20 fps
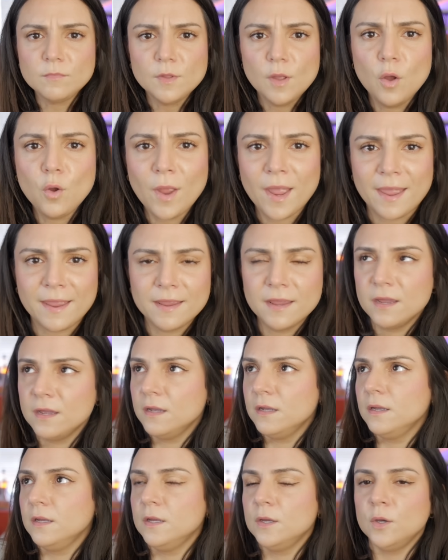Okay.
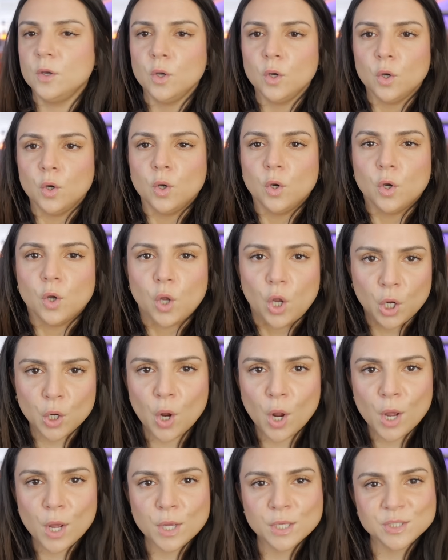Hey
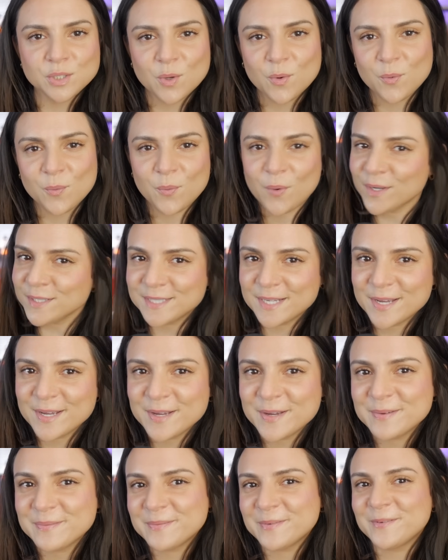guys, what's
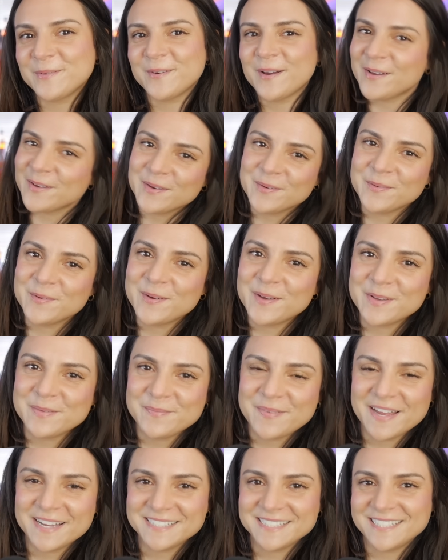up? Welcome or welcome
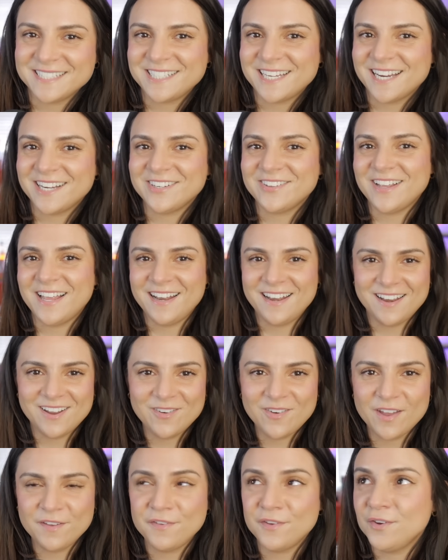back to the channel.
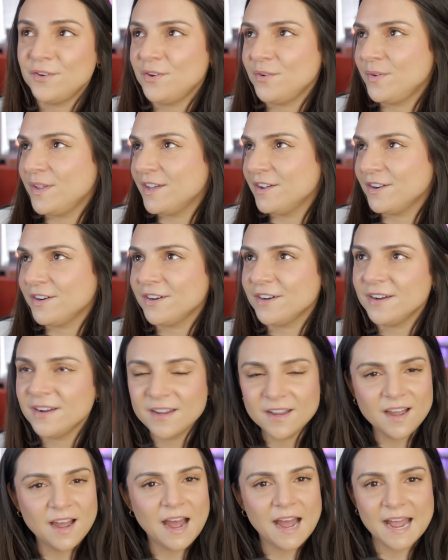Hello if you're new here.
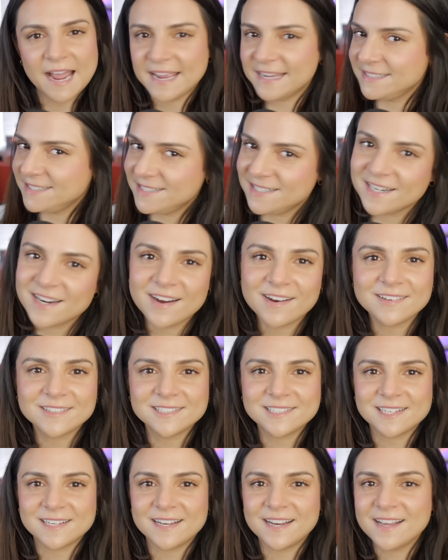It's your girl
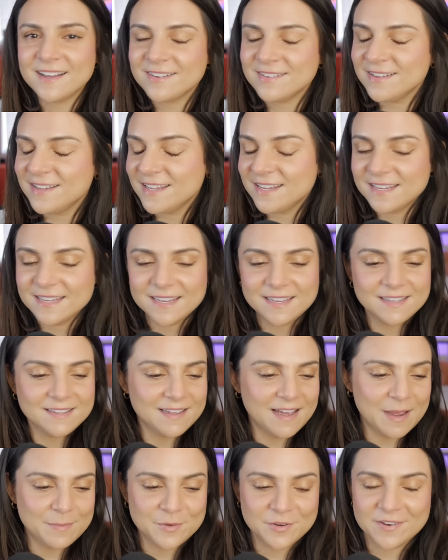Shanelle.
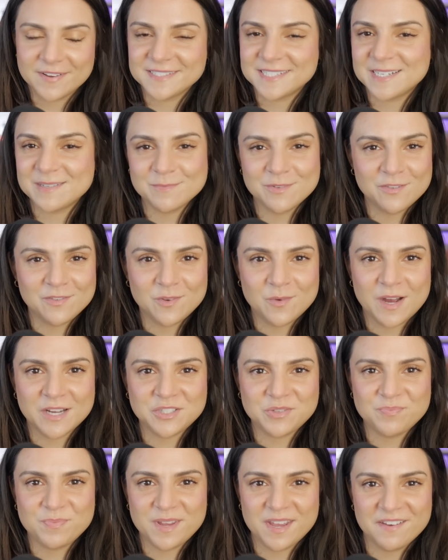I'm your resident movie
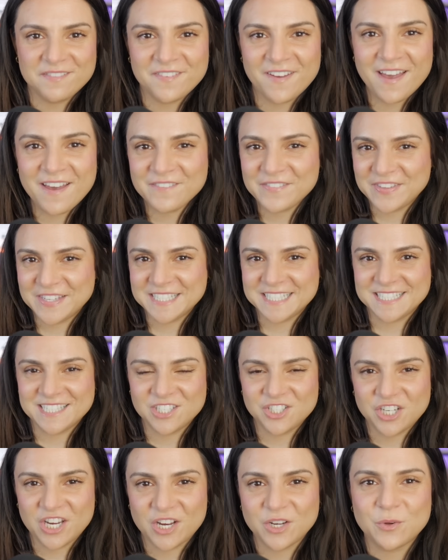watching BFF. This is the
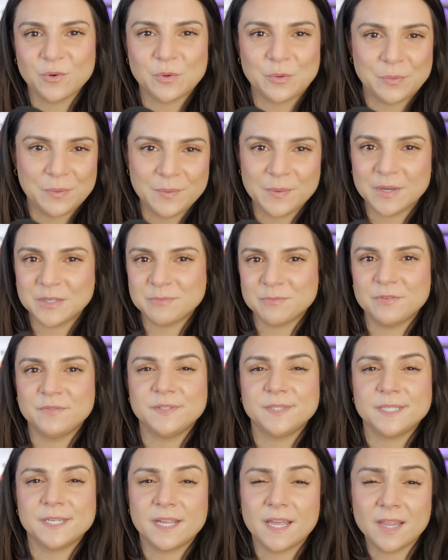channel where we watch
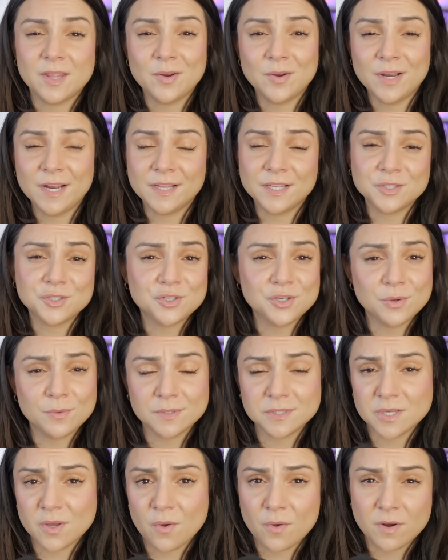movies together and I let you know
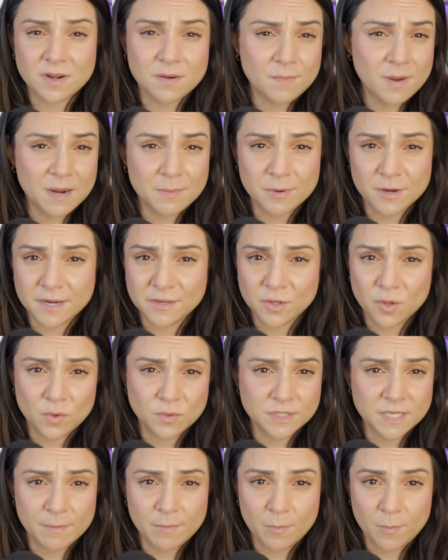what's going on in my brain the whole
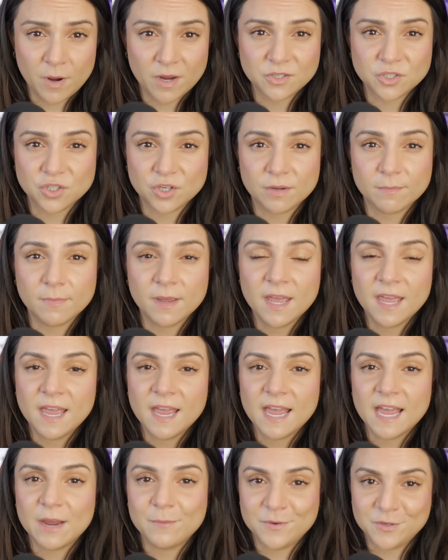time I'm watching them,
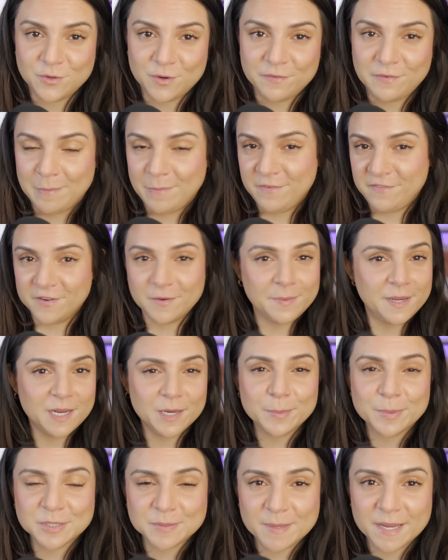and we do it from a
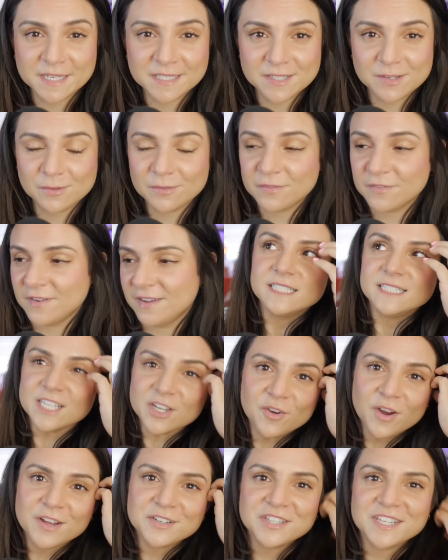filmmaking perspective.
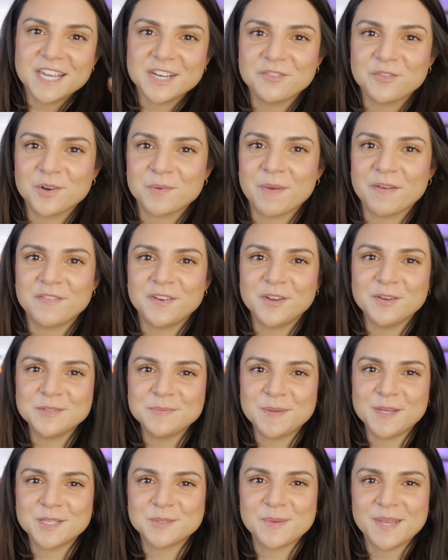Stick around to the end of one of my videos
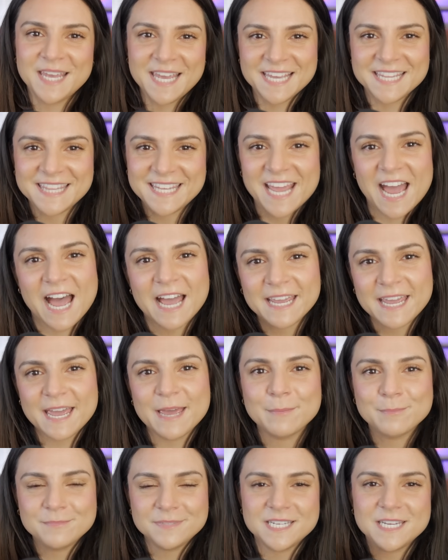because we hit the
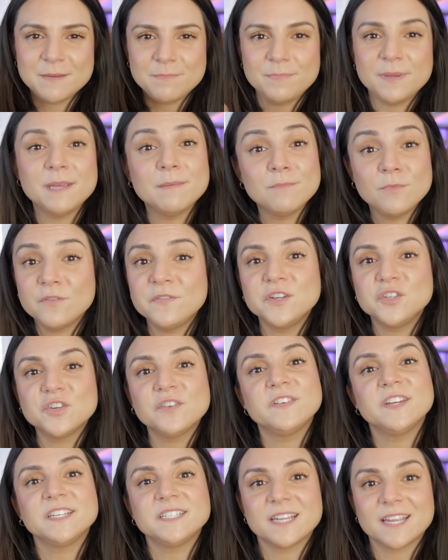IMDb movie
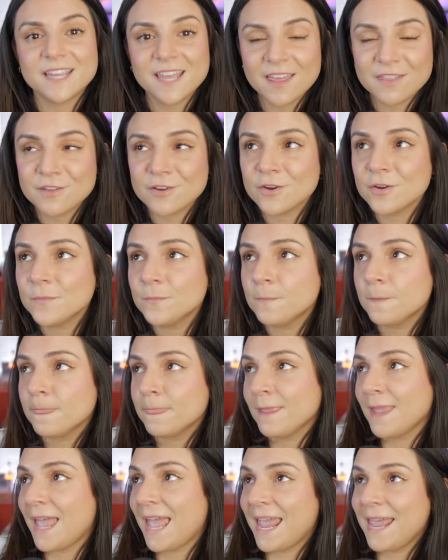trivia together,
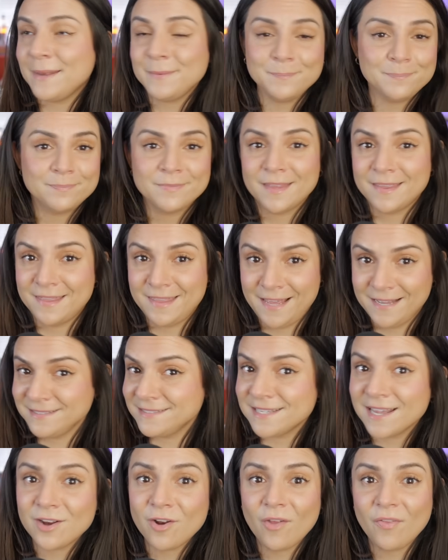and that's
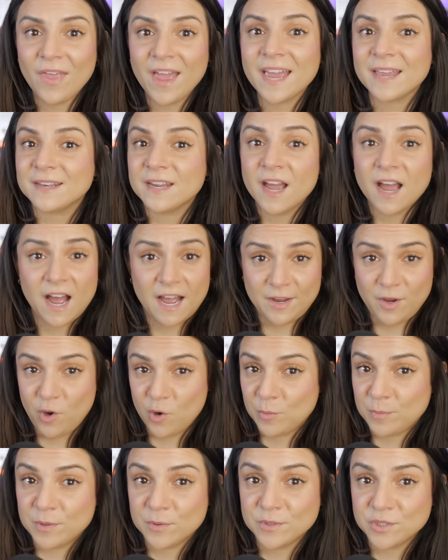that on that. I
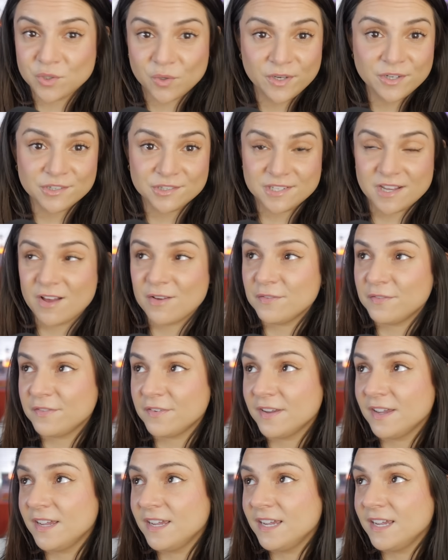hope you enjoy yourself.